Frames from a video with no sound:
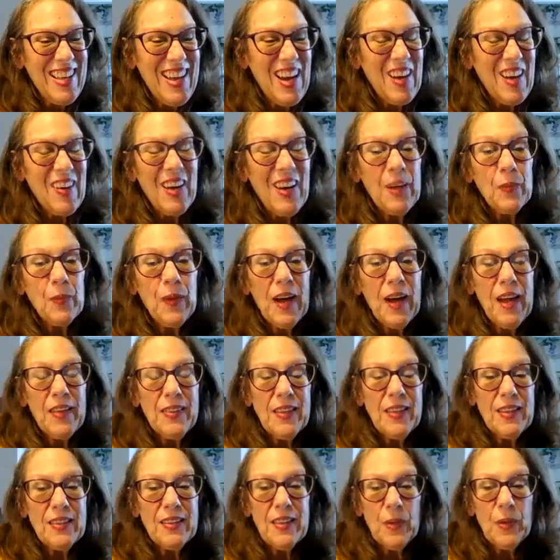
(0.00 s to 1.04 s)
All right. Well, I
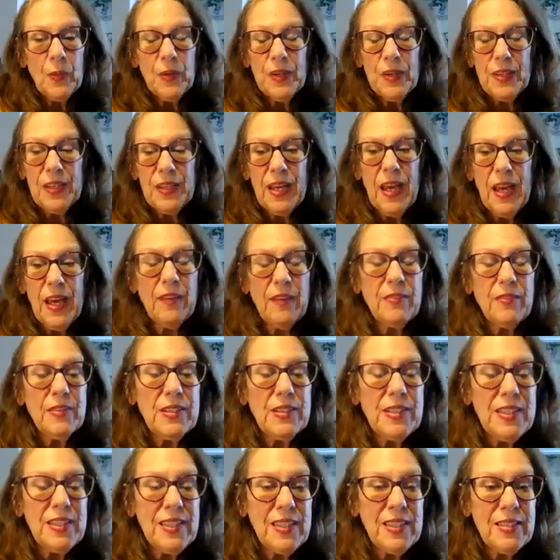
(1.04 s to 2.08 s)
think that we're going to have the
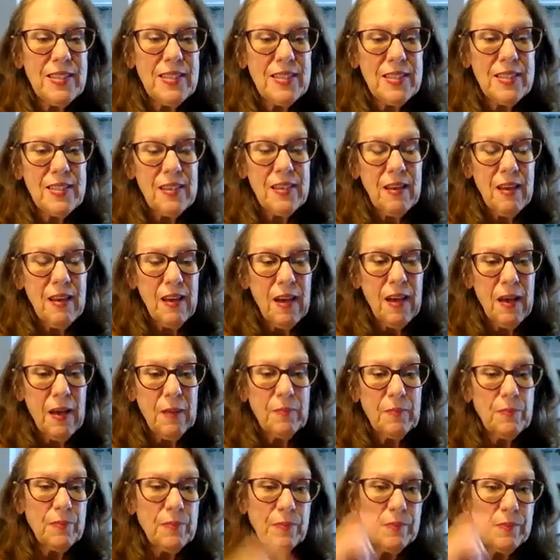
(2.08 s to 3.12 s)
deep
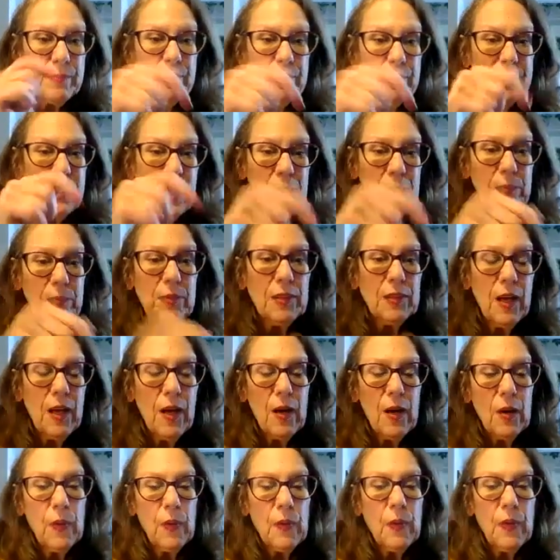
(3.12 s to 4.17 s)
down
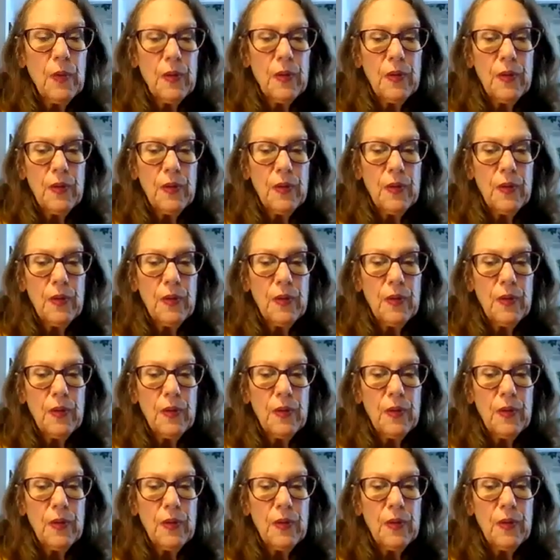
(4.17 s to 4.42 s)
below.